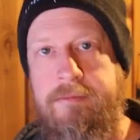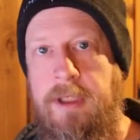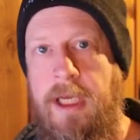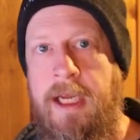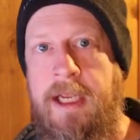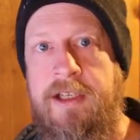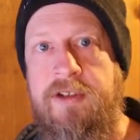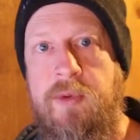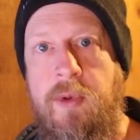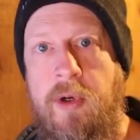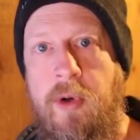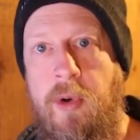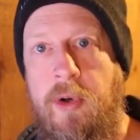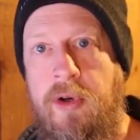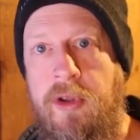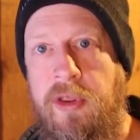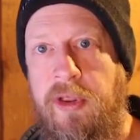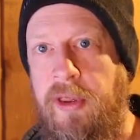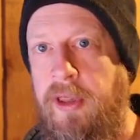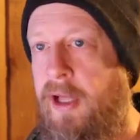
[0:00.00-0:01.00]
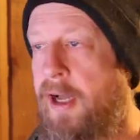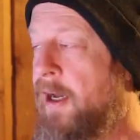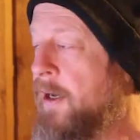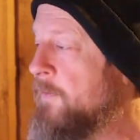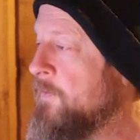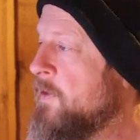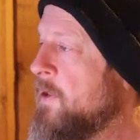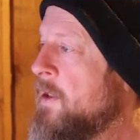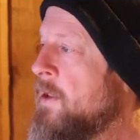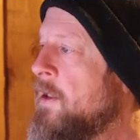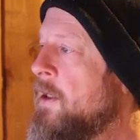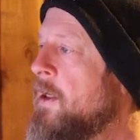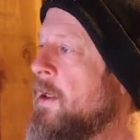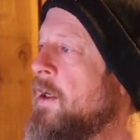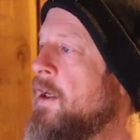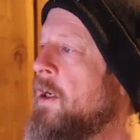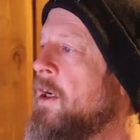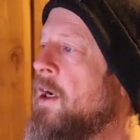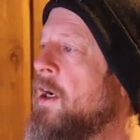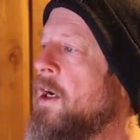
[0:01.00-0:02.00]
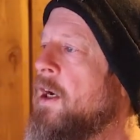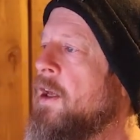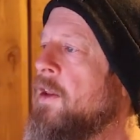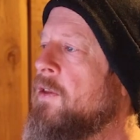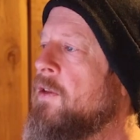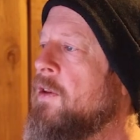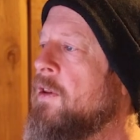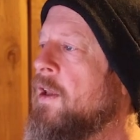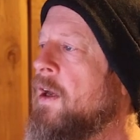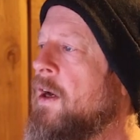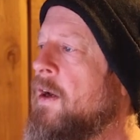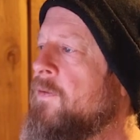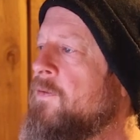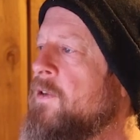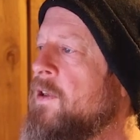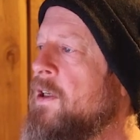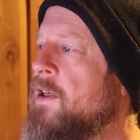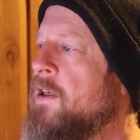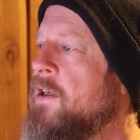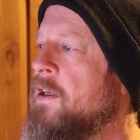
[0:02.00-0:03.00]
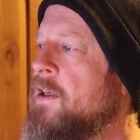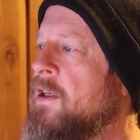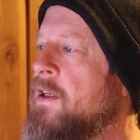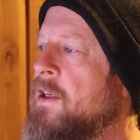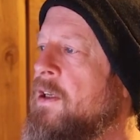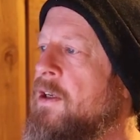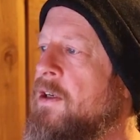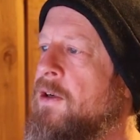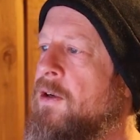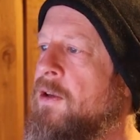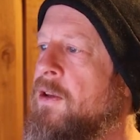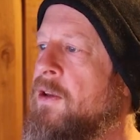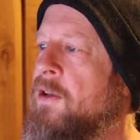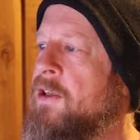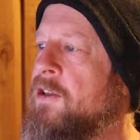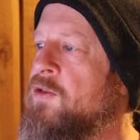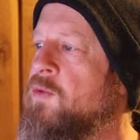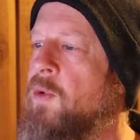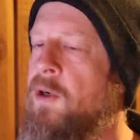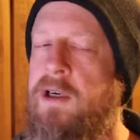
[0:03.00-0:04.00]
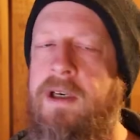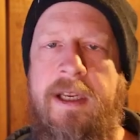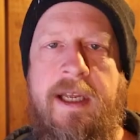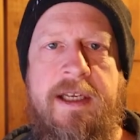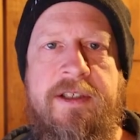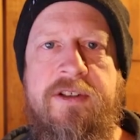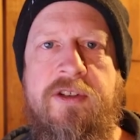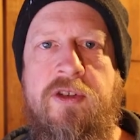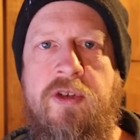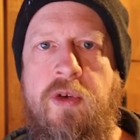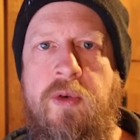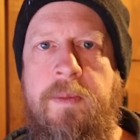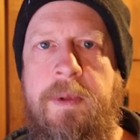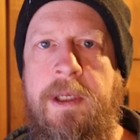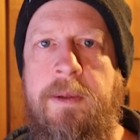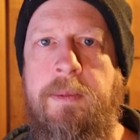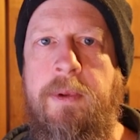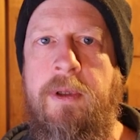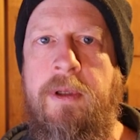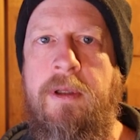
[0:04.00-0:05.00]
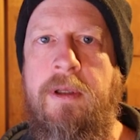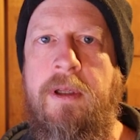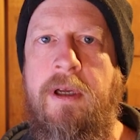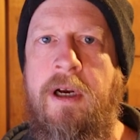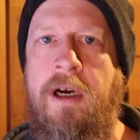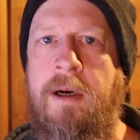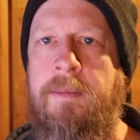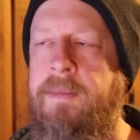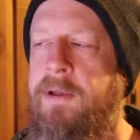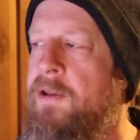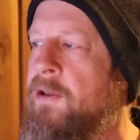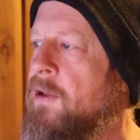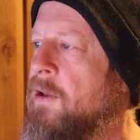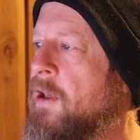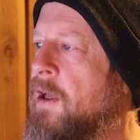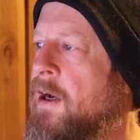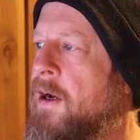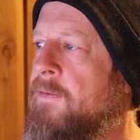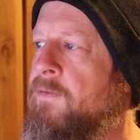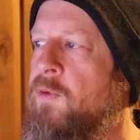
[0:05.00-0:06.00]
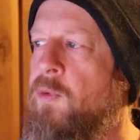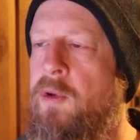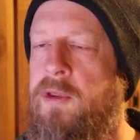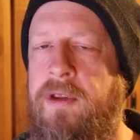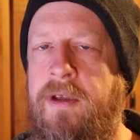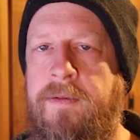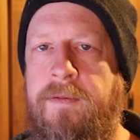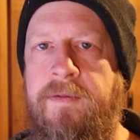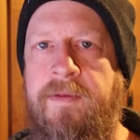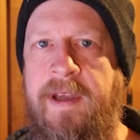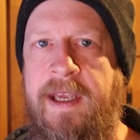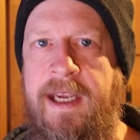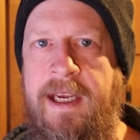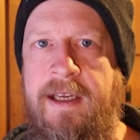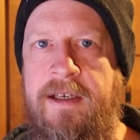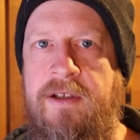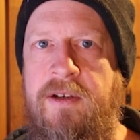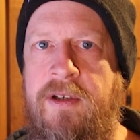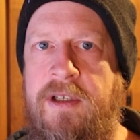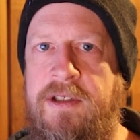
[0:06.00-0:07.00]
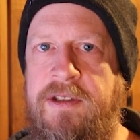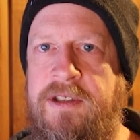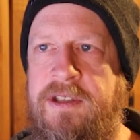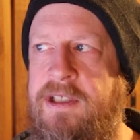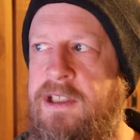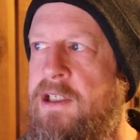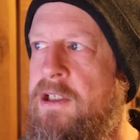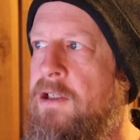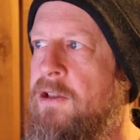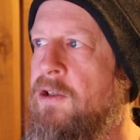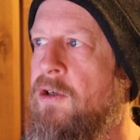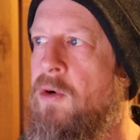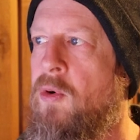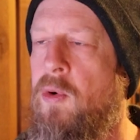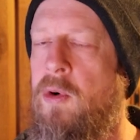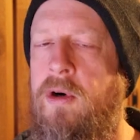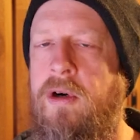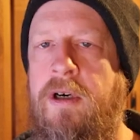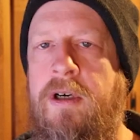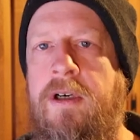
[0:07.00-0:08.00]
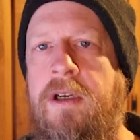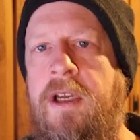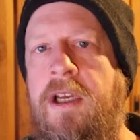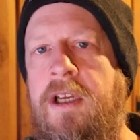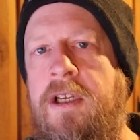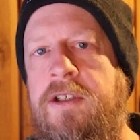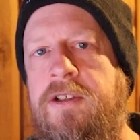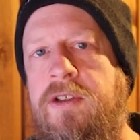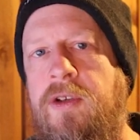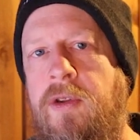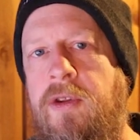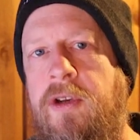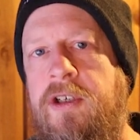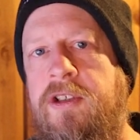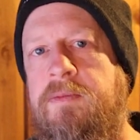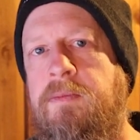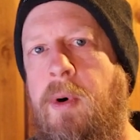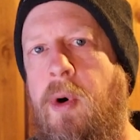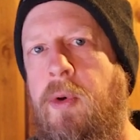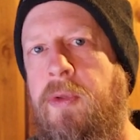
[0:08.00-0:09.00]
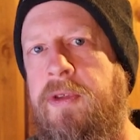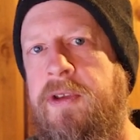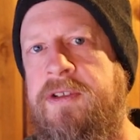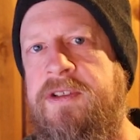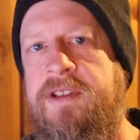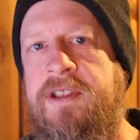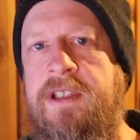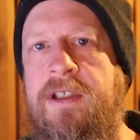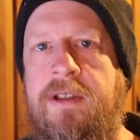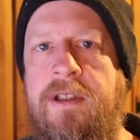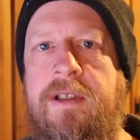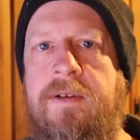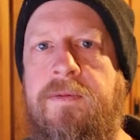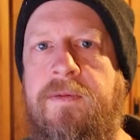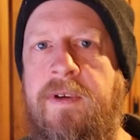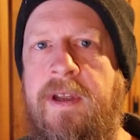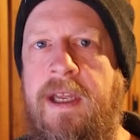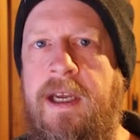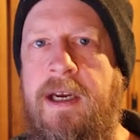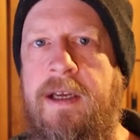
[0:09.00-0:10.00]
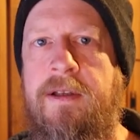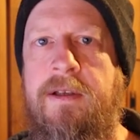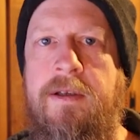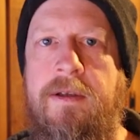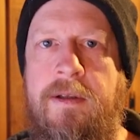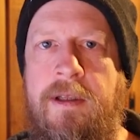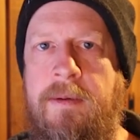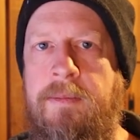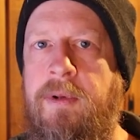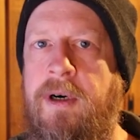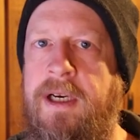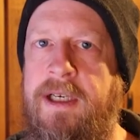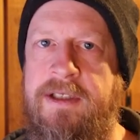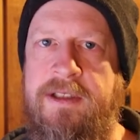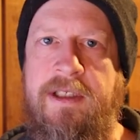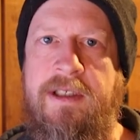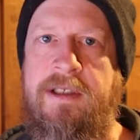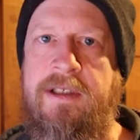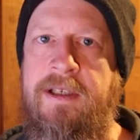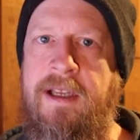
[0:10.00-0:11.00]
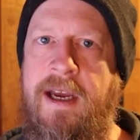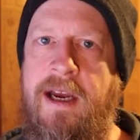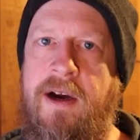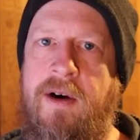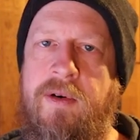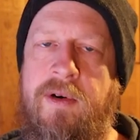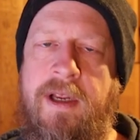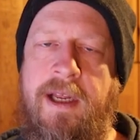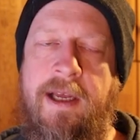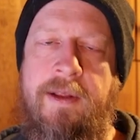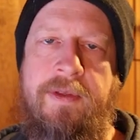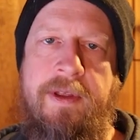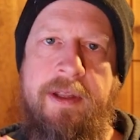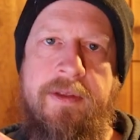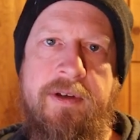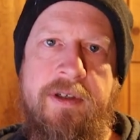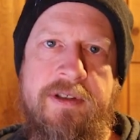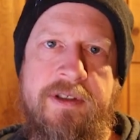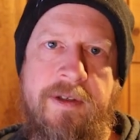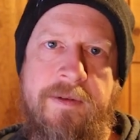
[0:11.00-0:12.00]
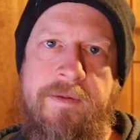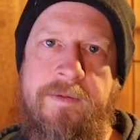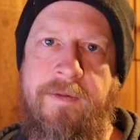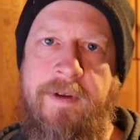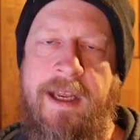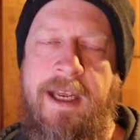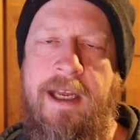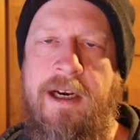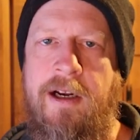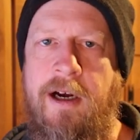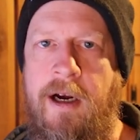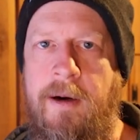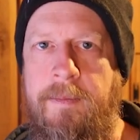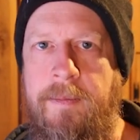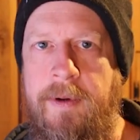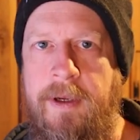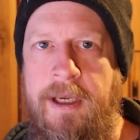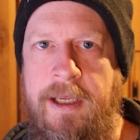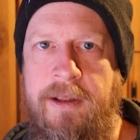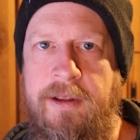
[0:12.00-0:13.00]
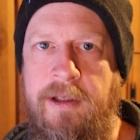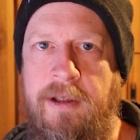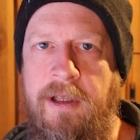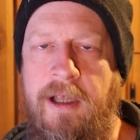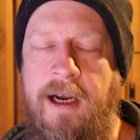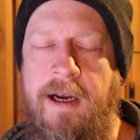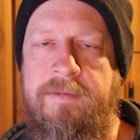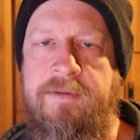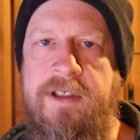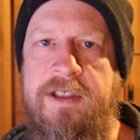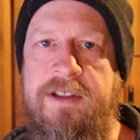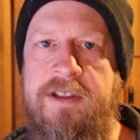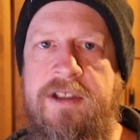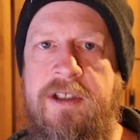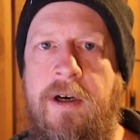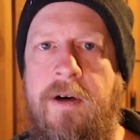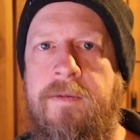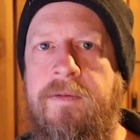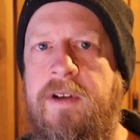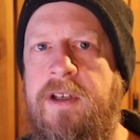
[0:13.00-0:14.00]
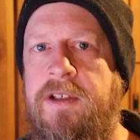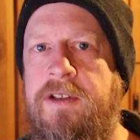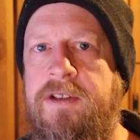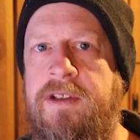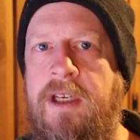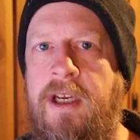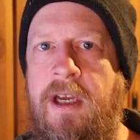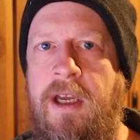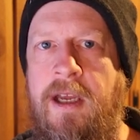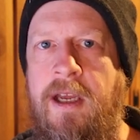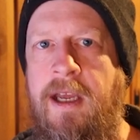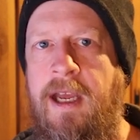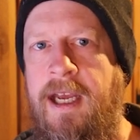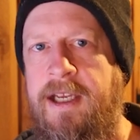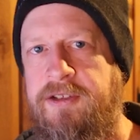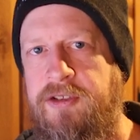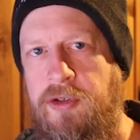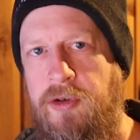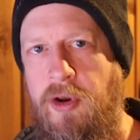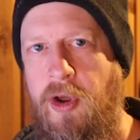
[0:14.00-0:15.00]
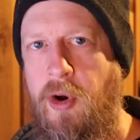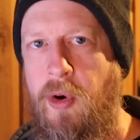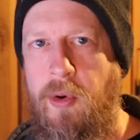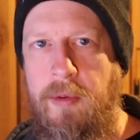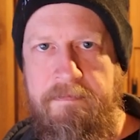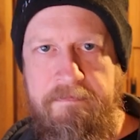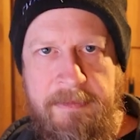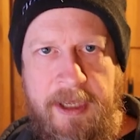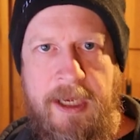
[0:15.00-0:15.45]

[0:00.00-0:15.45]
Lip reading: I guess we're going to the loft. The loft area here, this one has two people up in the loft with a fan you can see in the corner. So there's both a ceiling fan that brings it down, and then there's a fan up in the loft itself, because as you know,